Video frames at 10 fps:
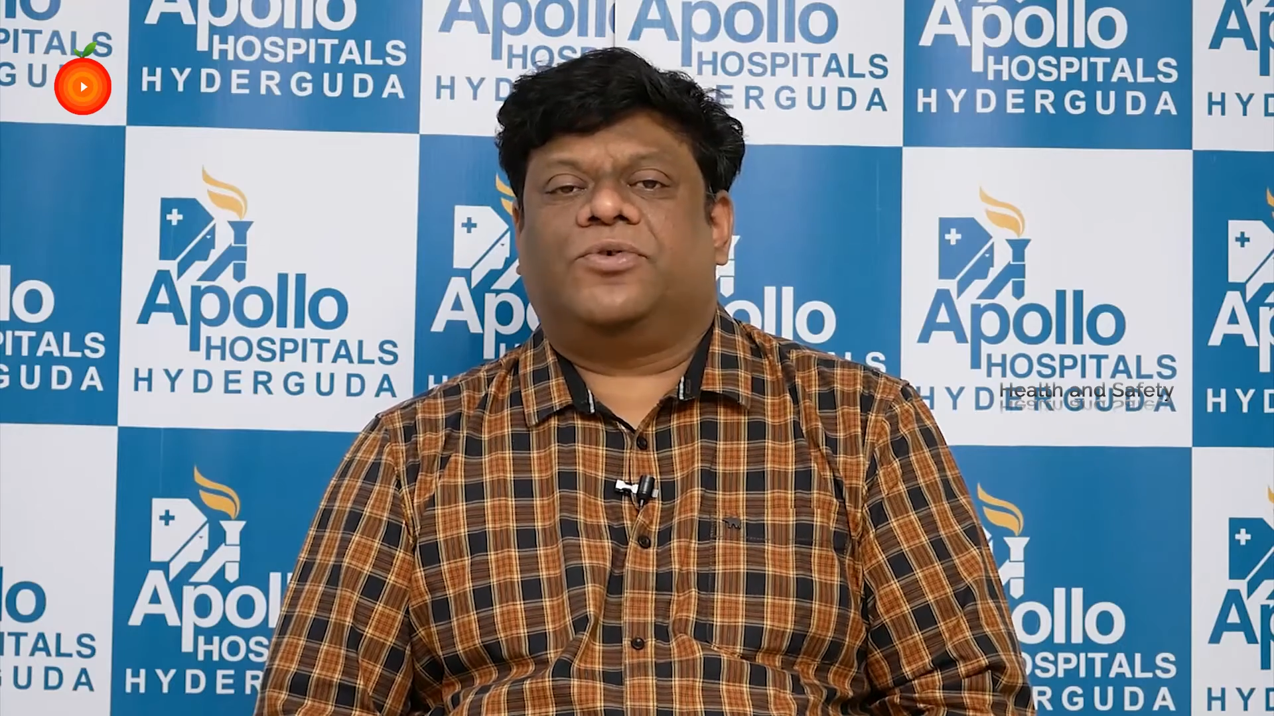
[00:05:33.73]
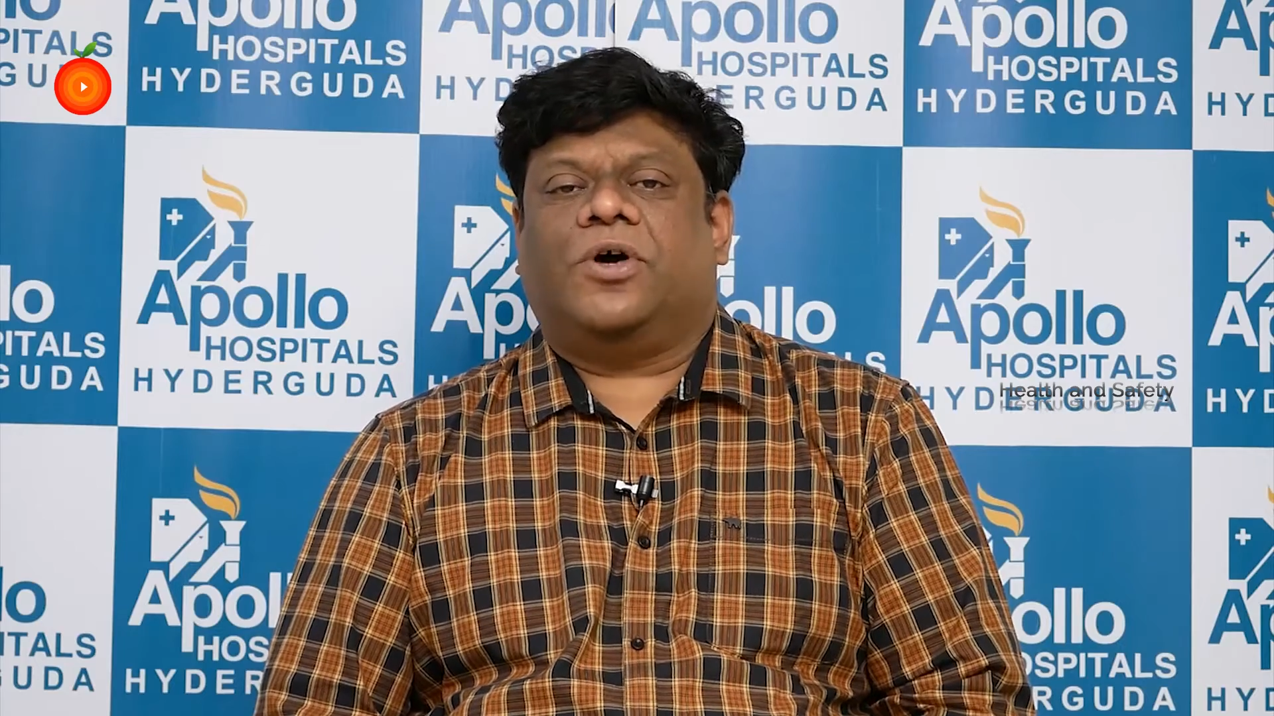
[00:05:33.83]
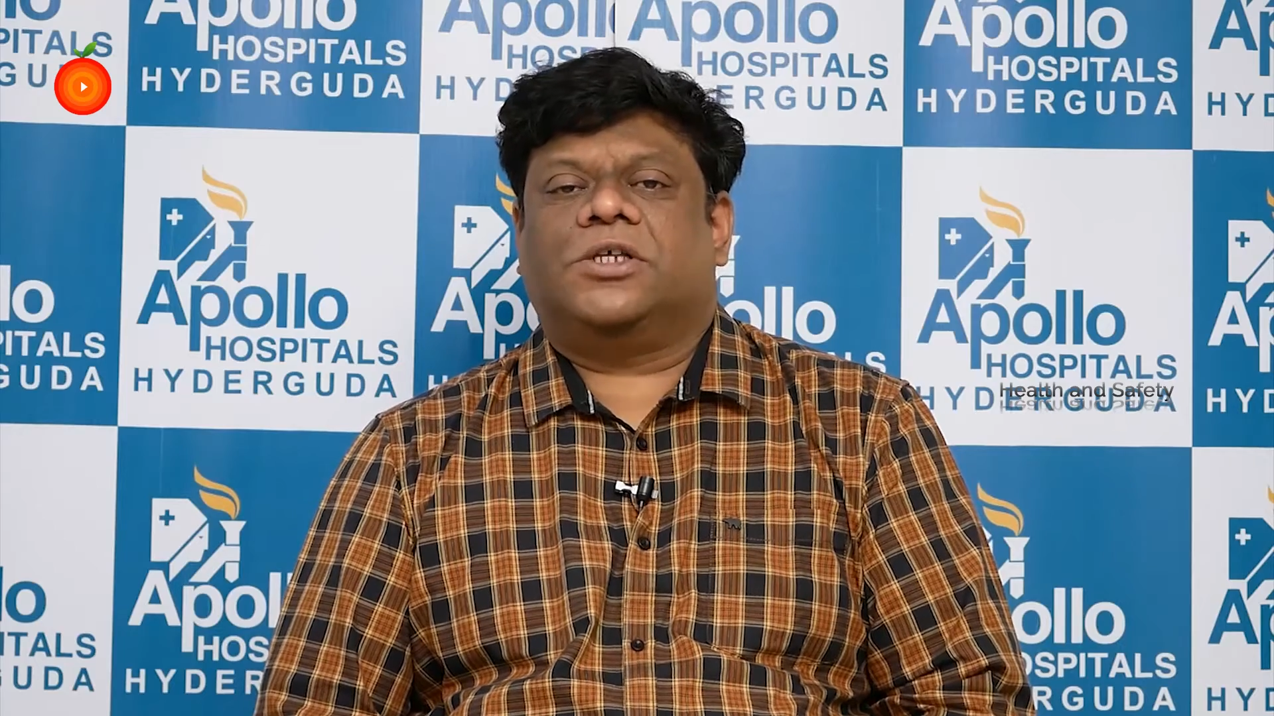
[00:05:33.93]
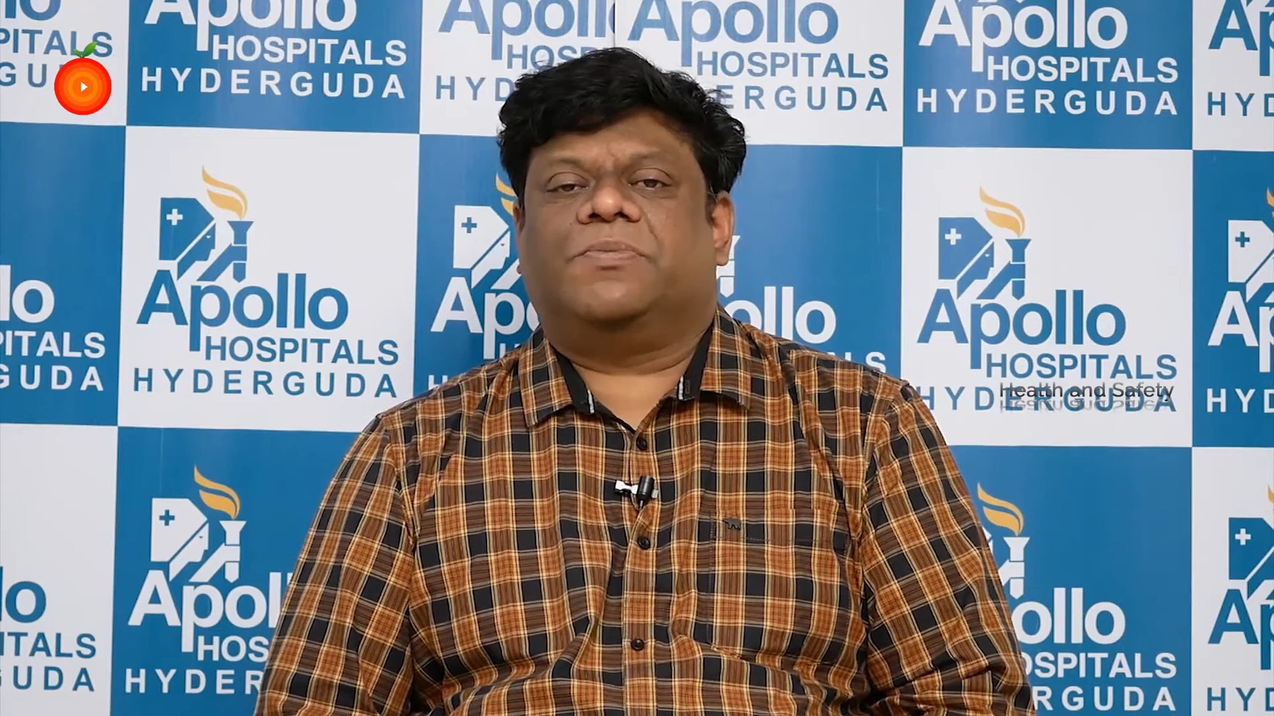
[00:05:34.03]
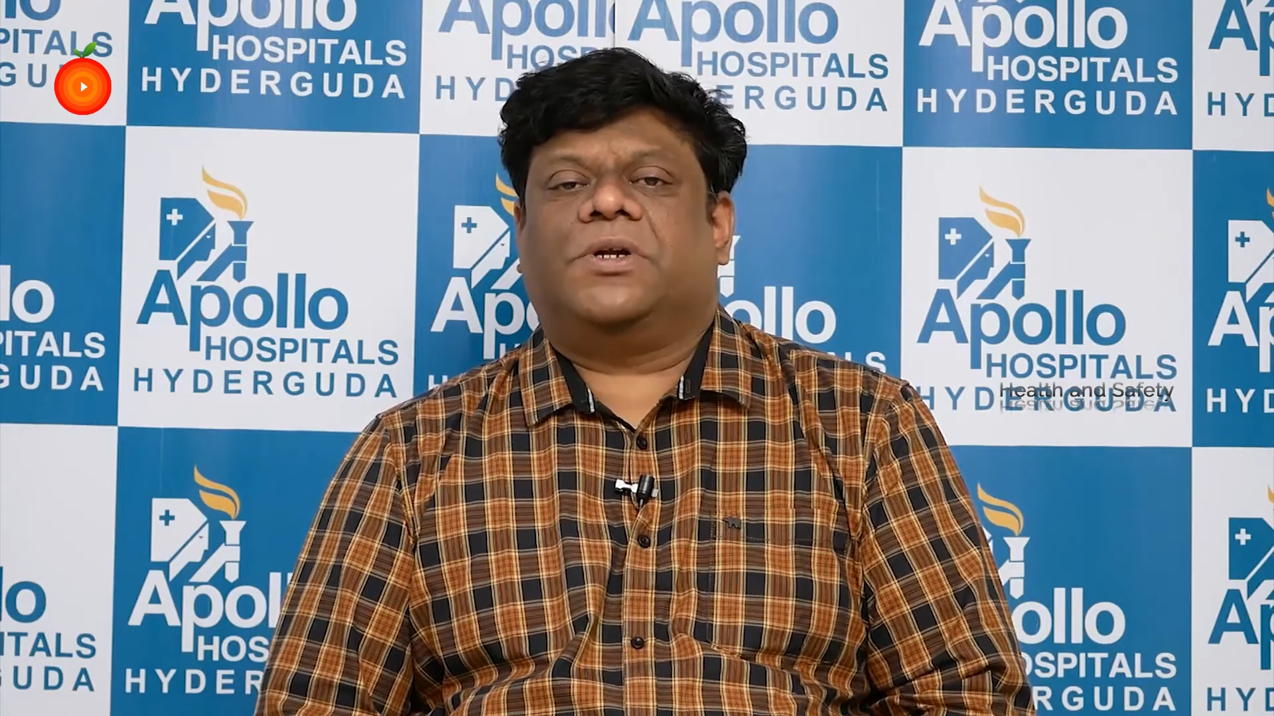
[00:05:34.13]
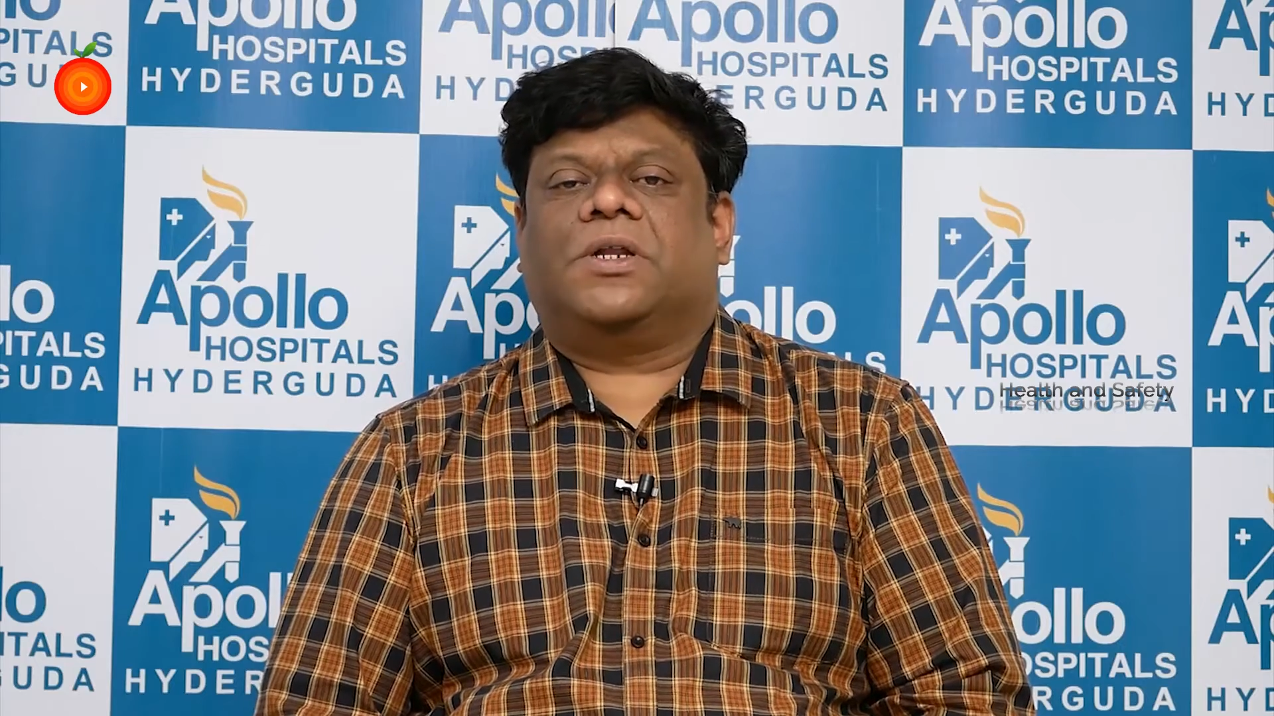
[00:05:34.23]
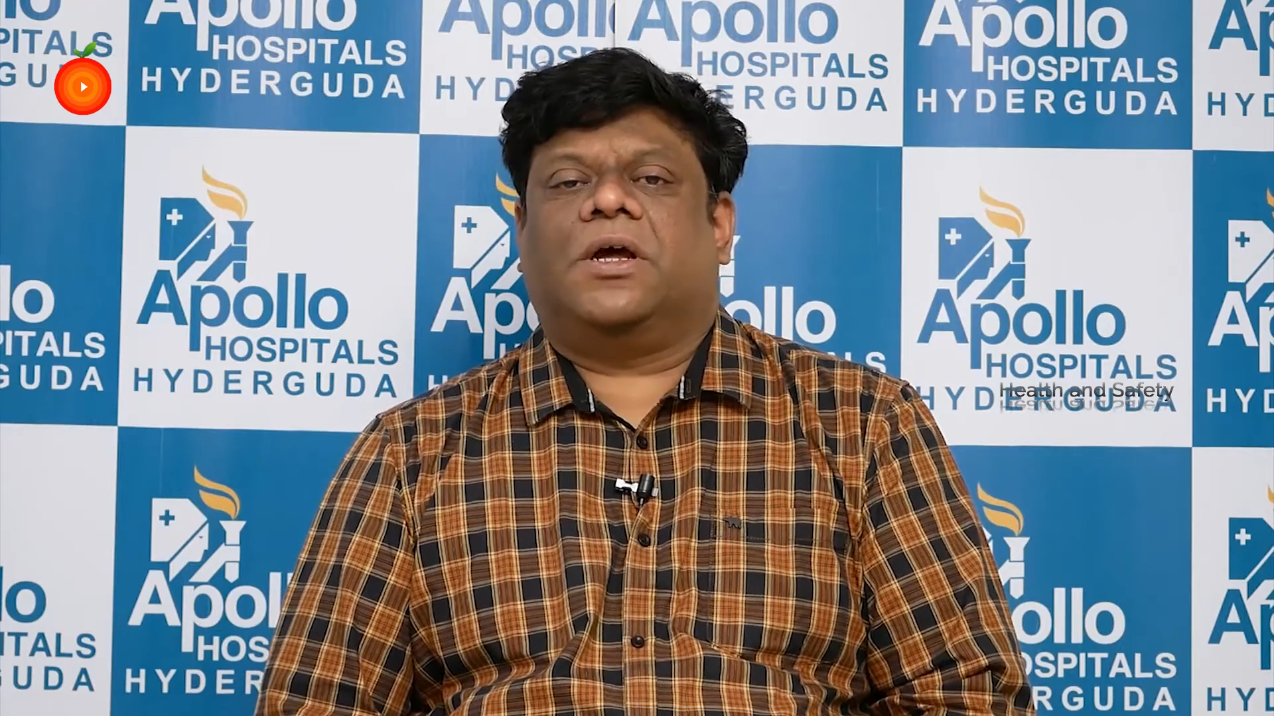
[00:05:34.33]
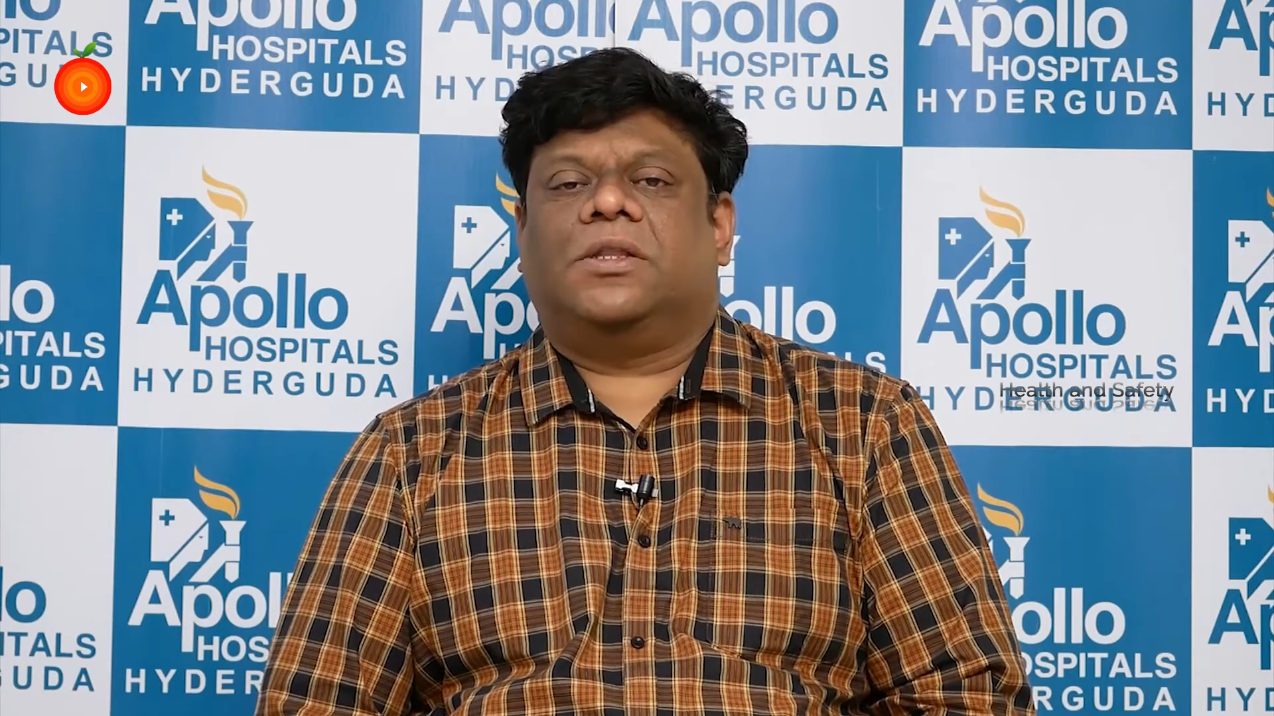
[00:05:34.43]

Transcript: to hospital